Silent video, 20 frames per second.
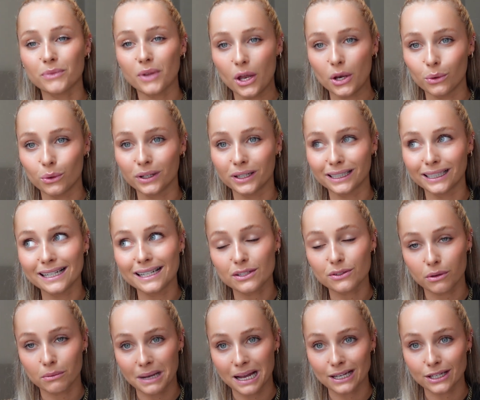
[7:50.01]
Annoyingly, it's
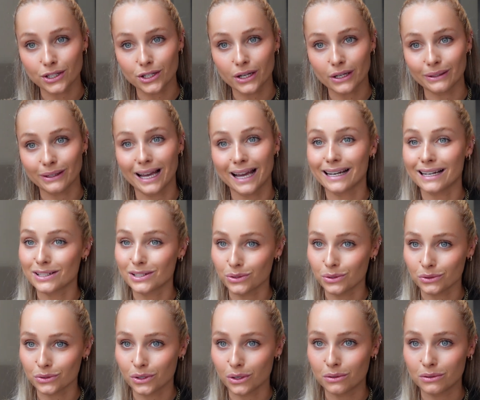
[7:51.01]
from Adenola and it's
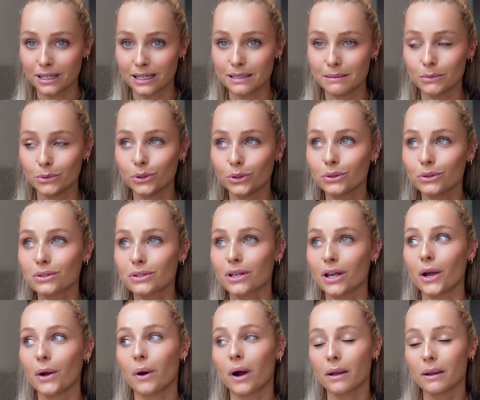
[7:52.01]
not sold anymore,
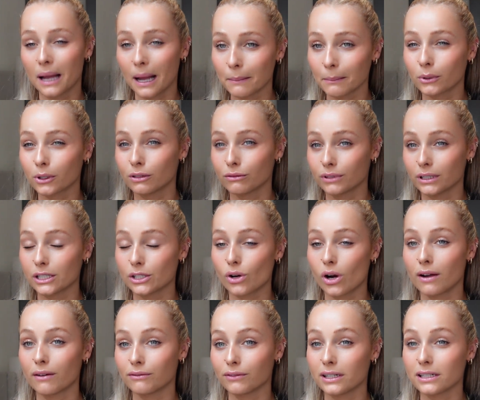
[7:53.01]
so I am going to really
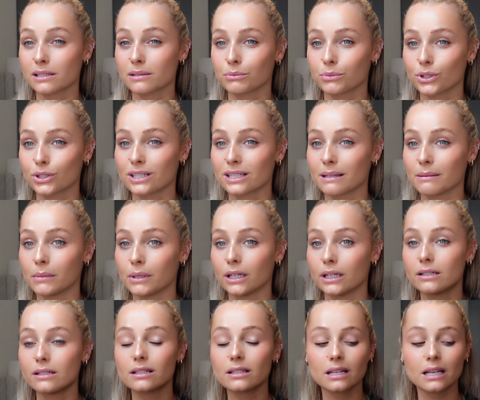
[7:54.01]
try and find some good
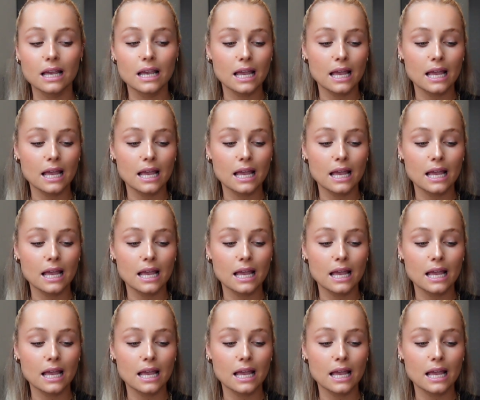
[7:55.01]
similars.